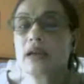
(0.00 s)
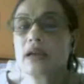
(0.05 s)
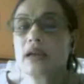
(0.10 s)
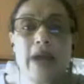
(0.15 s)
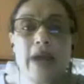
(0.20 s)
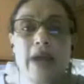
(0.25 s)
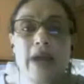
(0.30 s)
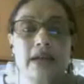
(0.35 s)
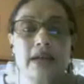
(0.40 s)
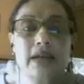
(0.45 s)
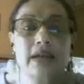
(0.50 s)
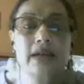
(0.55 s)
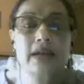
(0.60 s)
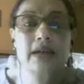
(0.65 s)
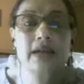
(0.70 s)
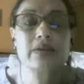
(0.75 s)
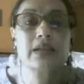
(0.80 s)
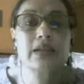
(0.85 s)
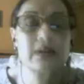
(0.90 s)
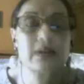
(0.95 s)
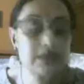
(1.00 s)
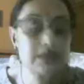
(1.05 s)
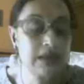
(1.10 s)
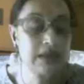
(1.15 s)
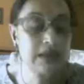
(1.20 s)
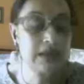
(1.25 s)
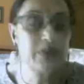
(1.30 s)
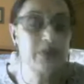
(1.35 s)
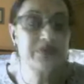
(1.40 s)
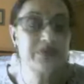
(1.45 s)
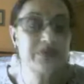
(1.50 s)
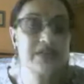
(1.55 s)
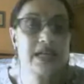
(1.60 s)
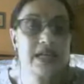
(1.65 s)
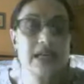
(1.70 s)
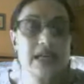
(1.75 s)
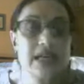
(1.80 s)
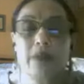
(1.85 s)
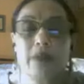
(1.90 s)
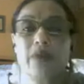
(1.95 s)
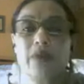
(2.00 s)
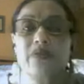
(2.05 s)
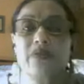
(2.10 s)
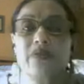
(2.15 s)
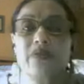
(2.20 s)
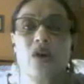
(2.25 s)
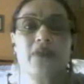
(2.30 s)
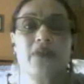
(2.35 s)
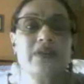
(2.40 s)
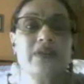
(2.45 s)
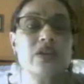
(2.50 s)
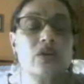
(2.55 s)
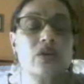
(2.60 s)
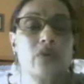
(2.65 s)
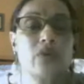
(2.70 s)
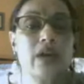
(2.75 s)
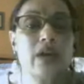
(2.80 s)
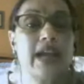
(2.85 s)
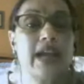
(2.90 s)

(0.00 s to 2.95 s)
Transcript: come back with a cup of tea, cup of coffee, or